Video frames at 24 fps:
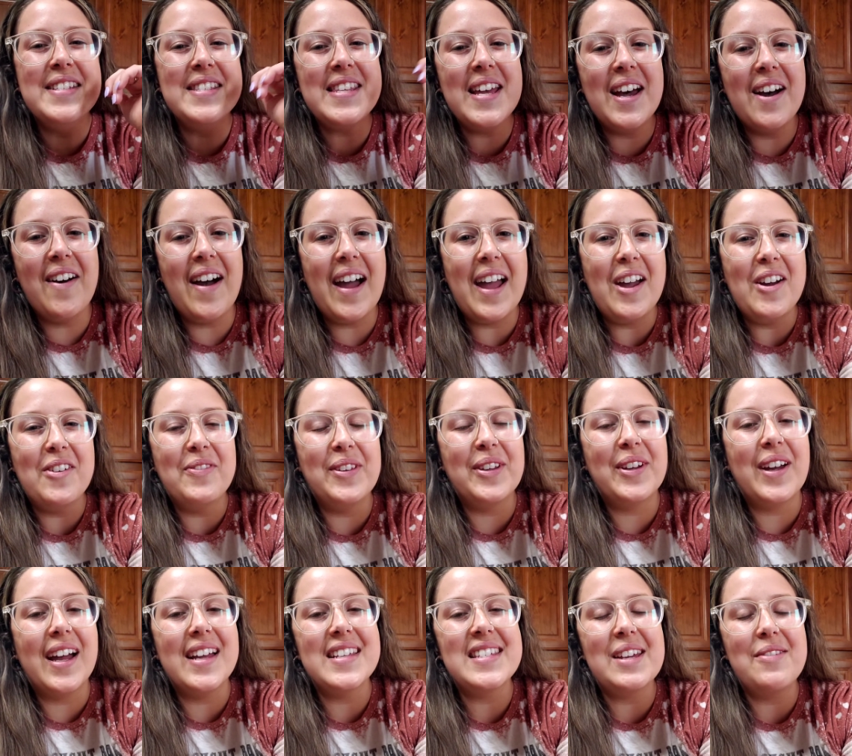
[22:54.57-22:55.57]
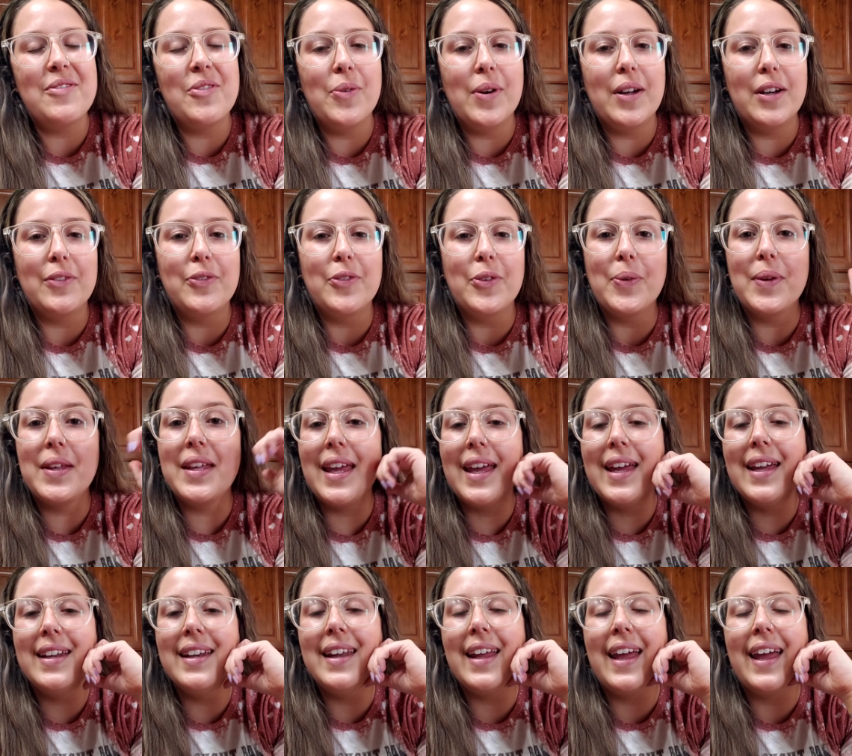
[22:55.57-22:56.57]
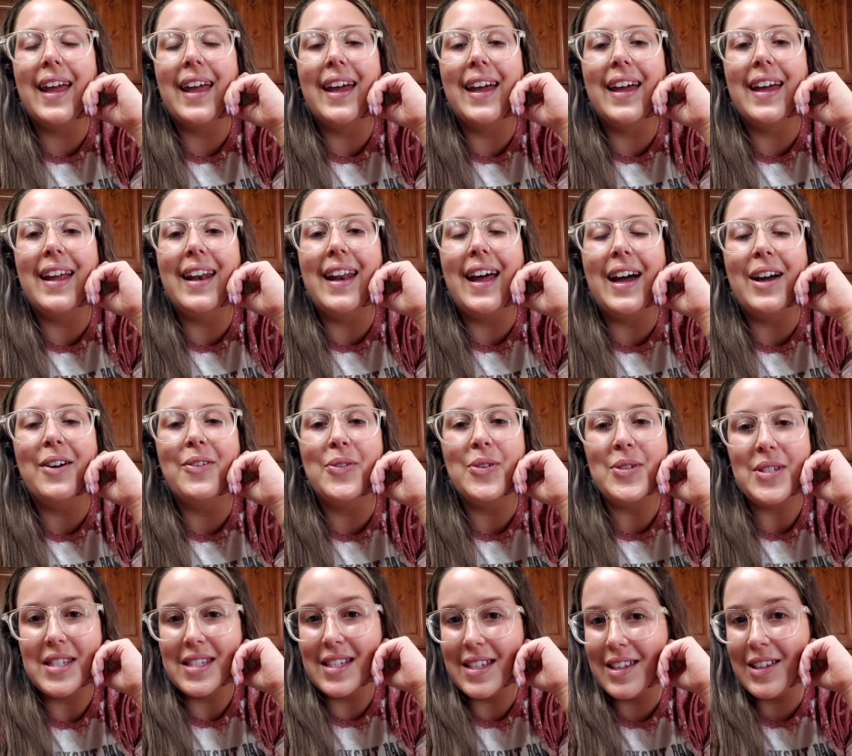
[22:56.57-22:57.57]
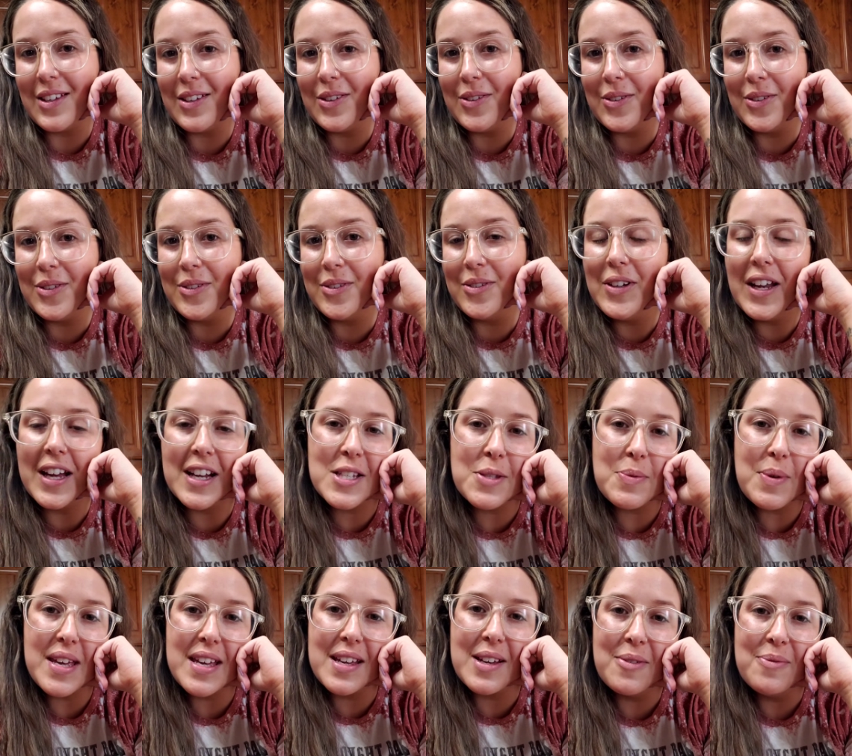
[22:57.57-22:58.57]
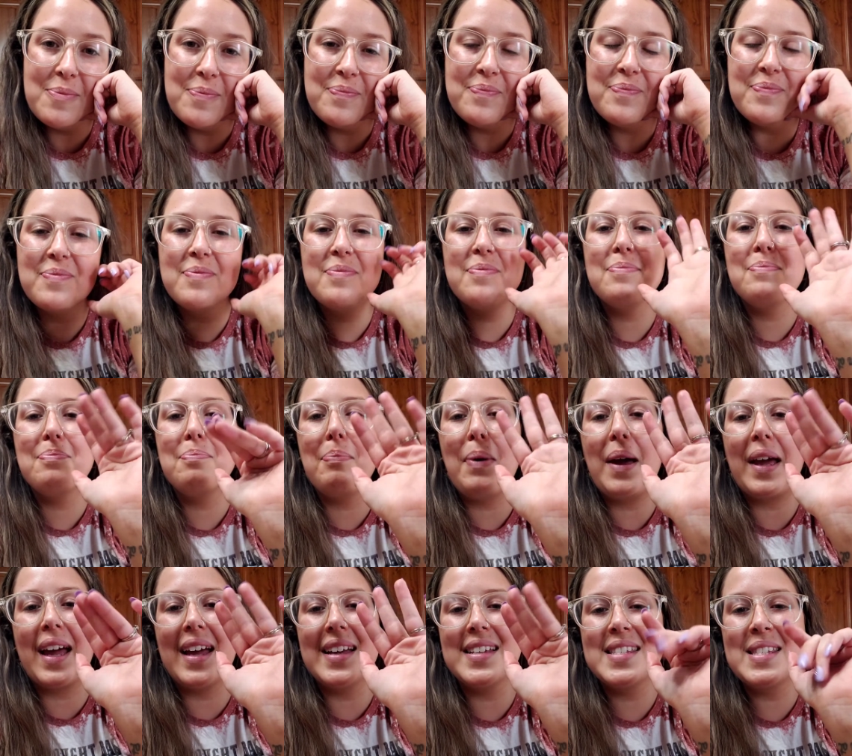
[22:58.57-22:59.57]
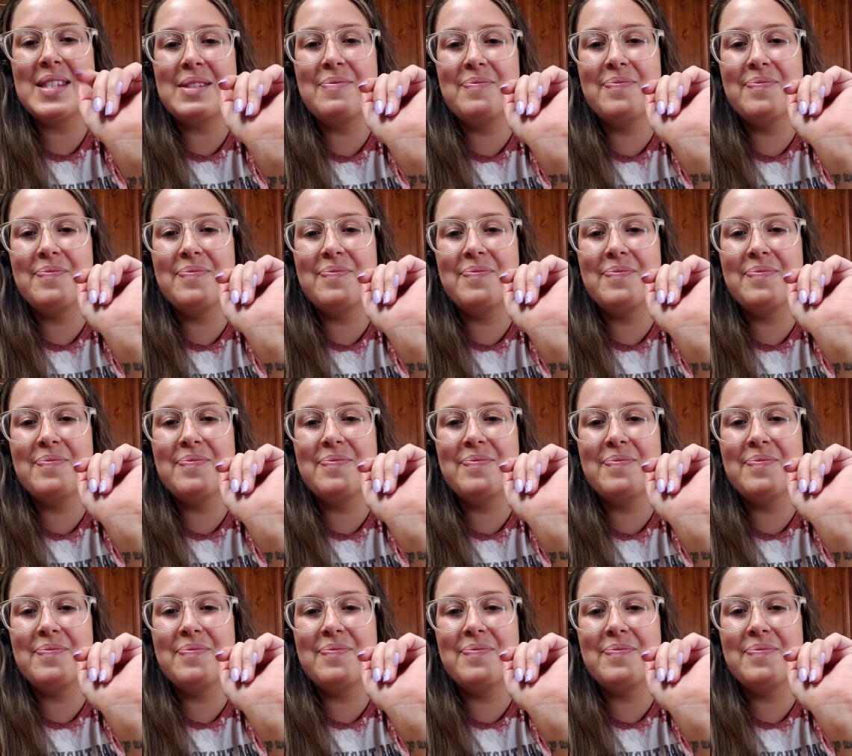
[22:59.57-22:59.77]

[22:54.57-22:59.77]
so I hope you guys have a wonderful weekend, and I will see you next week. Bye, guys.